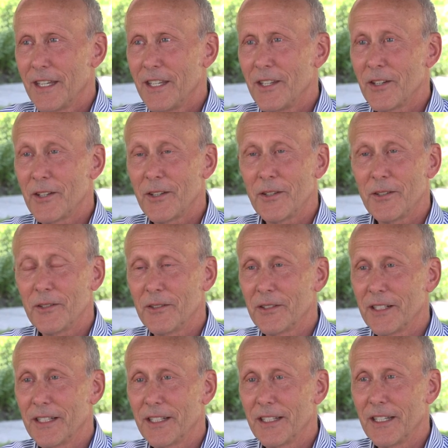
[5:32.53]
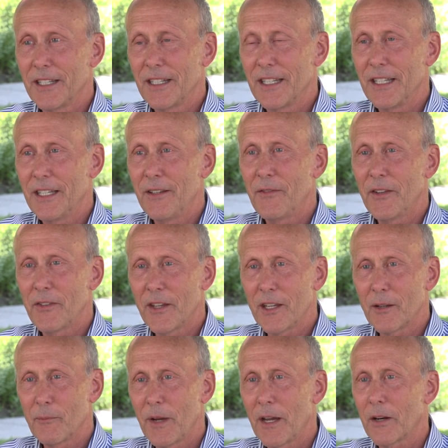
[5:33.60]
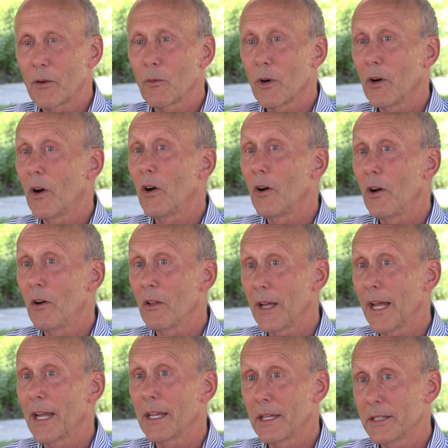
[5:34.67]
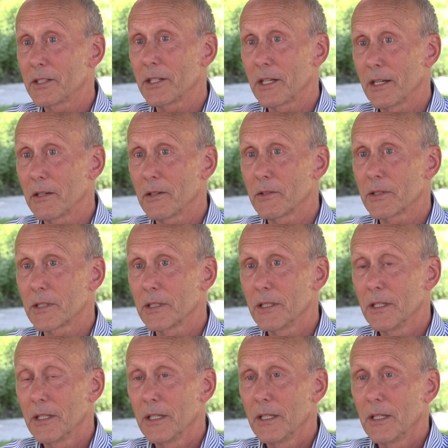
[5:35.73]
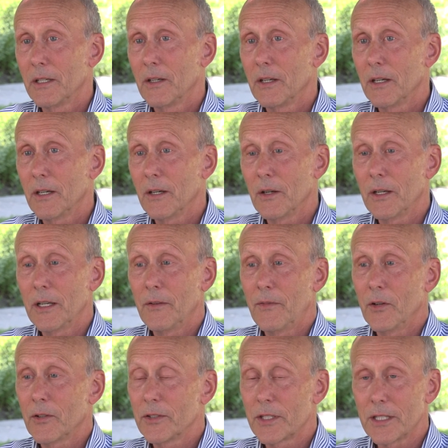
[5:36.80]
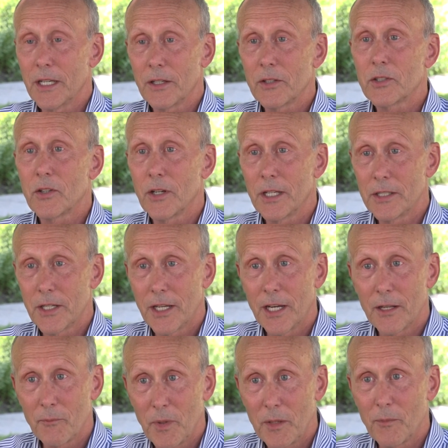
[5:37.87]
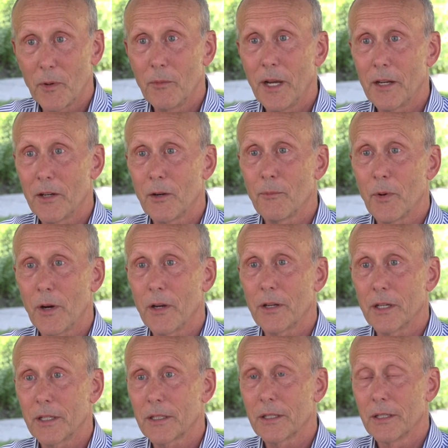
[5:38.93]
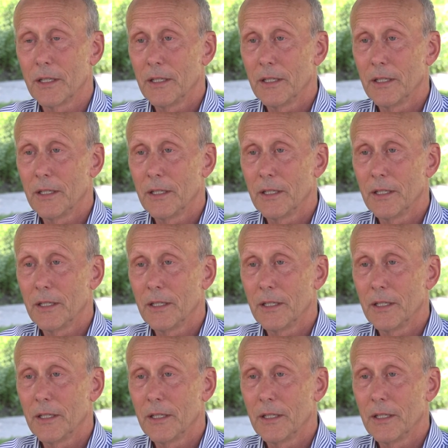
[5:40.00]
You know, if you think about it, we're all ag educators. If you're in sales, you're educating people about your product.